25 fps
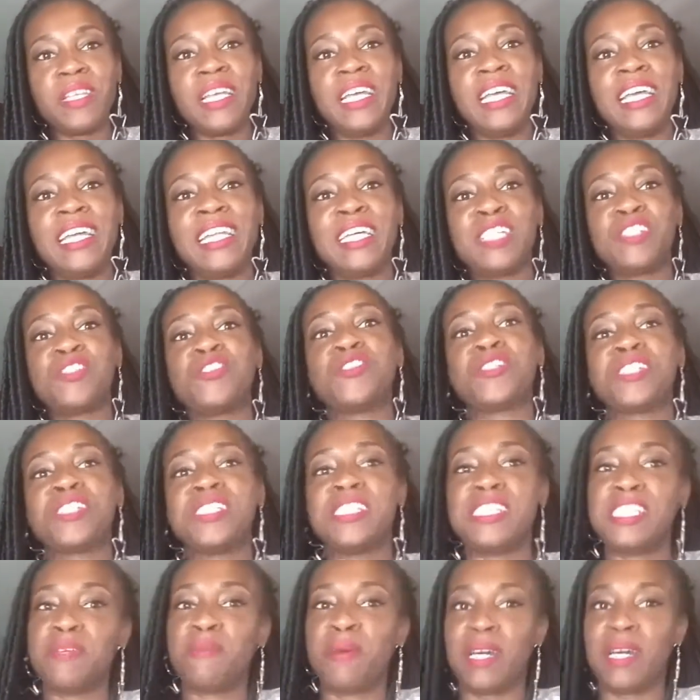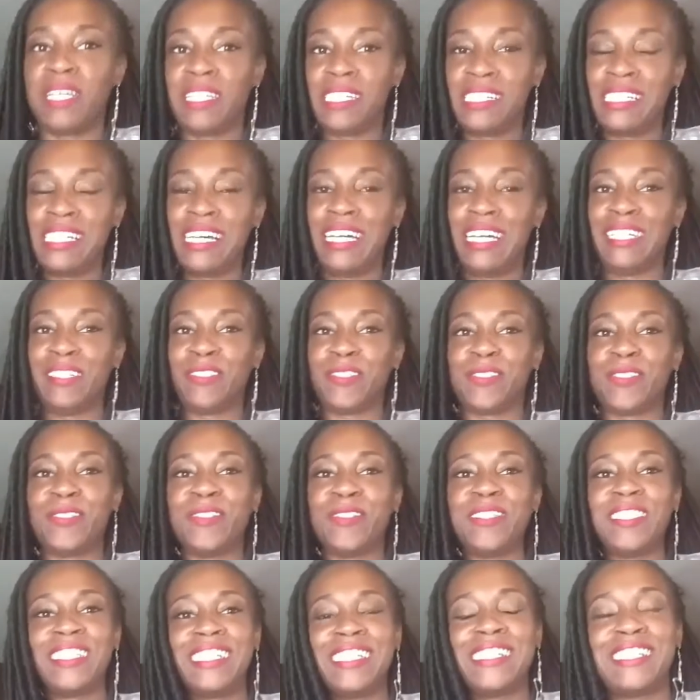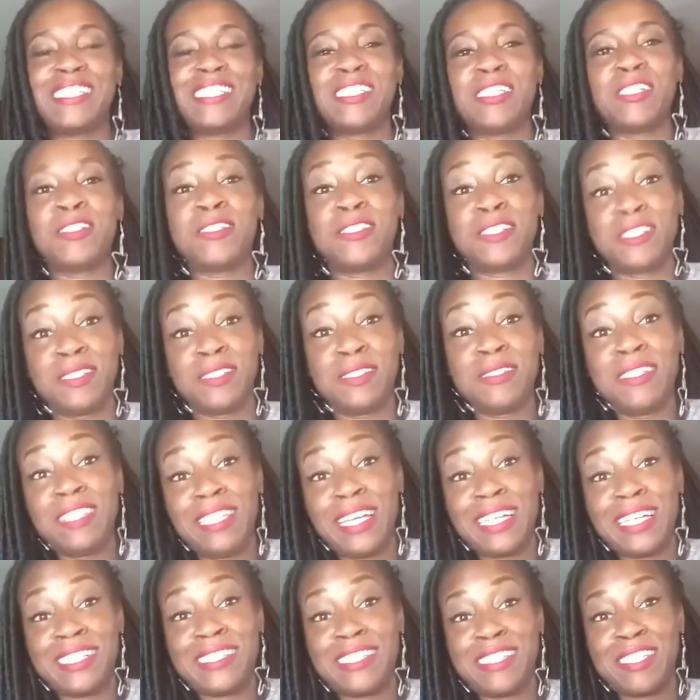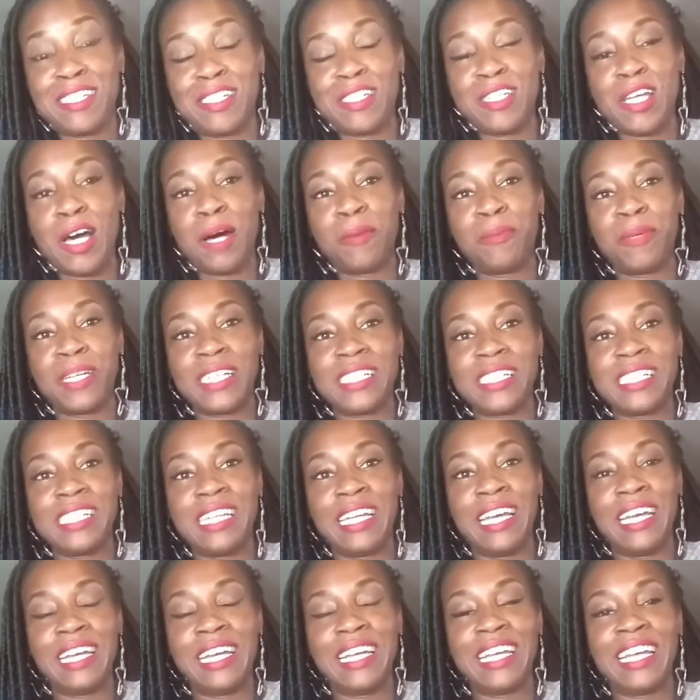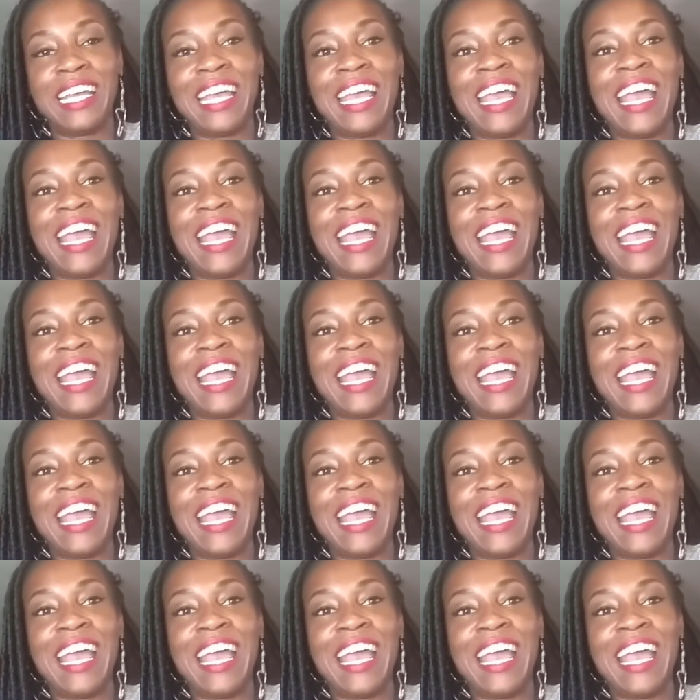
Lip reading: And as you can see by the title, that's the topic today.